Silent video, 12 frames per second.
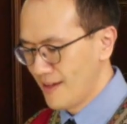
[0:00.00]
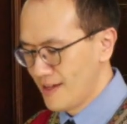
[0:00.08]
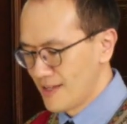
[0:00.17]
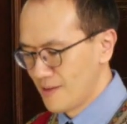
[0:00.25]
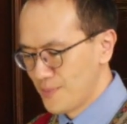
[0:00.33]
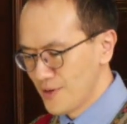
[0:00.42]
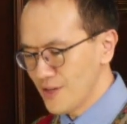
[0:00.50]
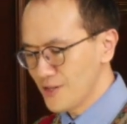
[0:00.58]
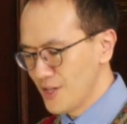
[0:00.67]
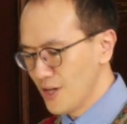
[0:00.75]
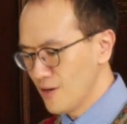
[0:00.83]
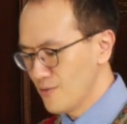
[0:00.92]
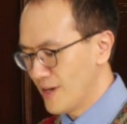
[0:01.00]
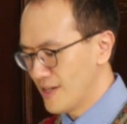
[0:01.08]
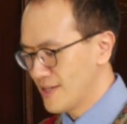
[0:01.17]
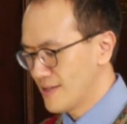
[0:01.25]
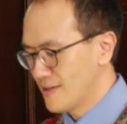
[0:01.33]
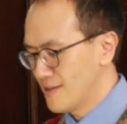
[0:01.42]
The Book of Job was
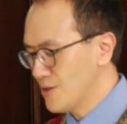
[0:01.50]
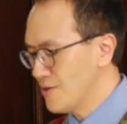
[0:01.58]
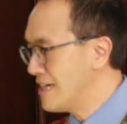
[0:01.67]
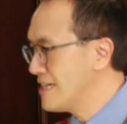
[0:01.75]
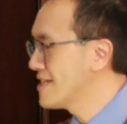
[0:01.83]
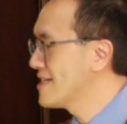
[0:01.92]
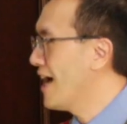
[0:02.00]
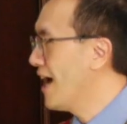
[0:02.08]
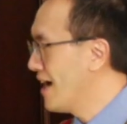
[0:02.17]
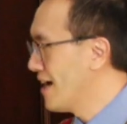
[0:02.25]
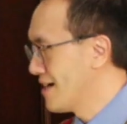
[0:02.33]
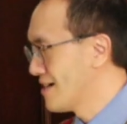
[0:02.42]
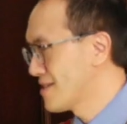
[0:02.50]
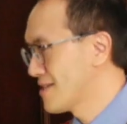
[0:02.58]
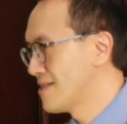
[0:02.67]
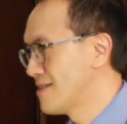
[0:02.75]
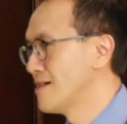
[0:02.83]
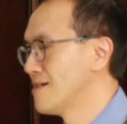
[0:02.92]
treated as
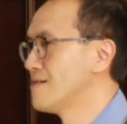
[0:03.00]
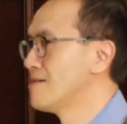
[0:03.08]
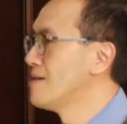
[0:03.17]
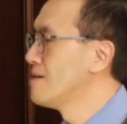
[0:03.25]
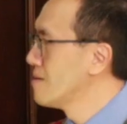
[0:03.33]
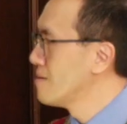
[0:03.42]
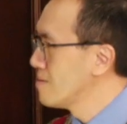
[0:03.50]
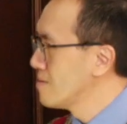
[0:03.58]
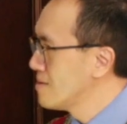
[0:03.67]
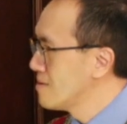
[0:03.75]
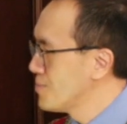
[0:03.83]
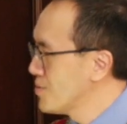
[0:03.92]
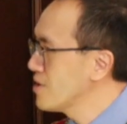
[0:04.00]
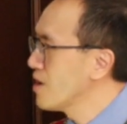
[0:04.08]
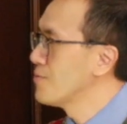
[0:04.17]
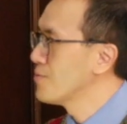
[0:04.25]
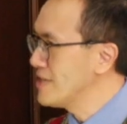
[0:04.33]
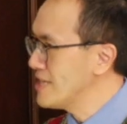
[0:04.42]
the book of
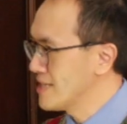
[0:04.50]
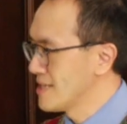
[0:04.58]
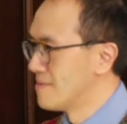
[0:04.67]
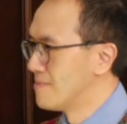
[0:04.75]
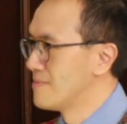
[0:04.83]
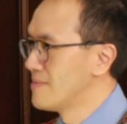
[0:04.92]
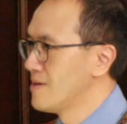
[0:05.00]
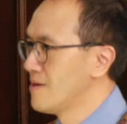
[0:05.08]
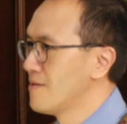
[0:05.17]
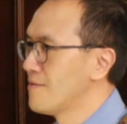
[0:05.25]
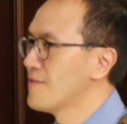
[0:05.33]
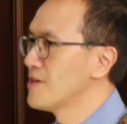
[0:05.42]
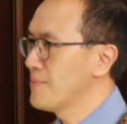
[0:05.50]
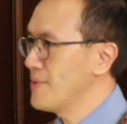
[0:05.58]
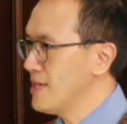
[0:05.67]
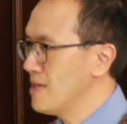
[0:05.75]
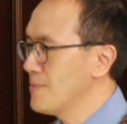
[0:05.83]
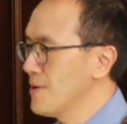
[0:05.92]
wisdom for the
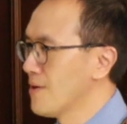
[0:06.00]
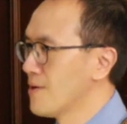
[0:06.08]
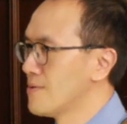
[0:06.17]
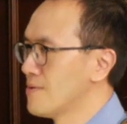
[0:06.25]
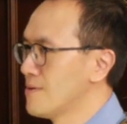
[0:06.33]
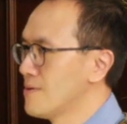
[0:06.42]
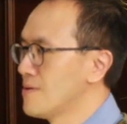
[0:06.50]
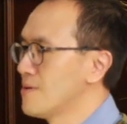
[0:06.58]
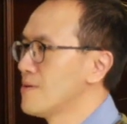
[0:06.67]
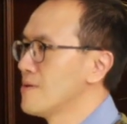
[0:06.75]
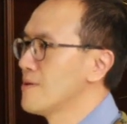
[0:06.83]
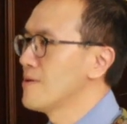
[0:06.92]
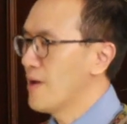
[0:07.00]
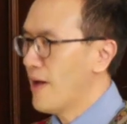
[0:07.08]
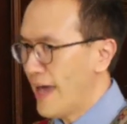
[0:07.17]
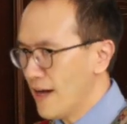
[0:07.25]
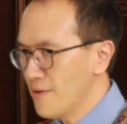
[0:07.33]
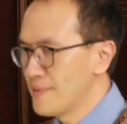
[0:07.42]
people to
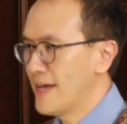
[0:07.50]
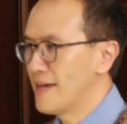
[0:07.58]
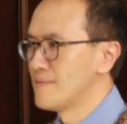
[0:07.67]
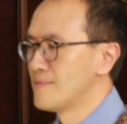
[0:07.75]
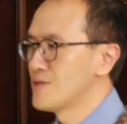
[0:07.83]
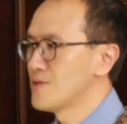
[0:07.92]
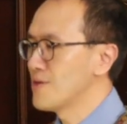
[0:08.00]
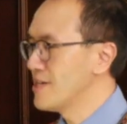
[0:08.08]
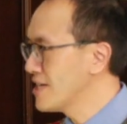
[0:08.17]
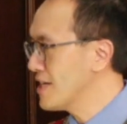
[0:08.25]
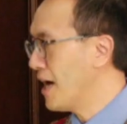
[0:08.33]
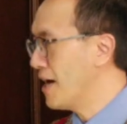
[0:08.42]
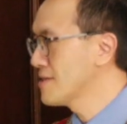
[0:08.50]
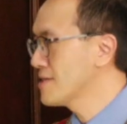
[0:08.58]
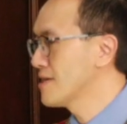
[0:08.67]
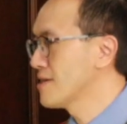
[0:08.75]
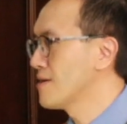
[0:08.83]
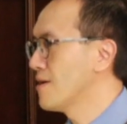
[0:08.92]
help them to
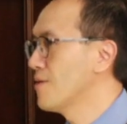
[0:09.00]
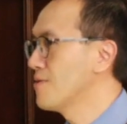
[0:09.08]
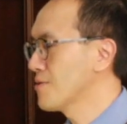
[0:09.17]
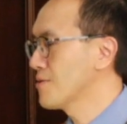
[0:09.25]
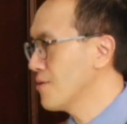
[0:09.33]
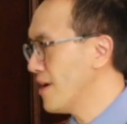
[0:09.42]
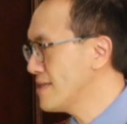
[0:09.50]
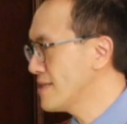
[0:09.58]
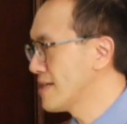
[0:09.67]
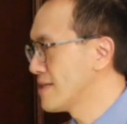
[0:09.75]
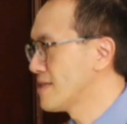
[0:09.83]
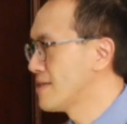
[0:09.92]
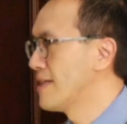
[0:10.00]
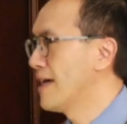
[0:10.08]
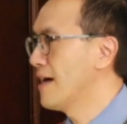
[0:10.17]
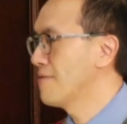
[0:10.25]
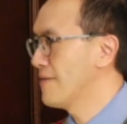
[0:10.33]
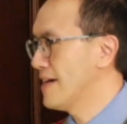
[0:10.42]
encounter all the crises they
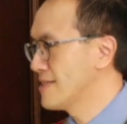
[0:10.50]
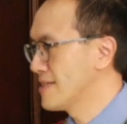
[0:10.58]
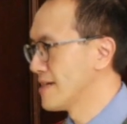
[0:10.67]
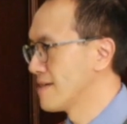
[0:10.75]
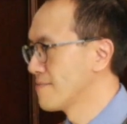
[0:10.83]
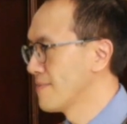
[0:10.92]
are facing.